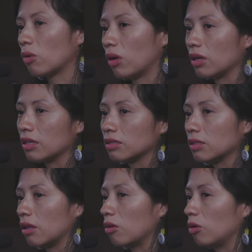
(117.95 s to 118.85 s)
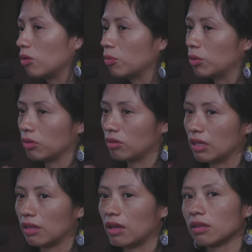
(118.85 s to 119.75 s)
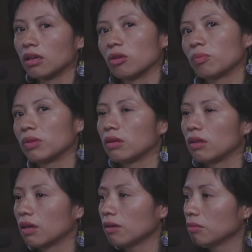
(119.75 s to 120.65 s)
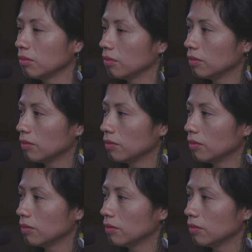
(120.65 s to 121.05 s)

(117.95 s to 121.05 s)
is that we were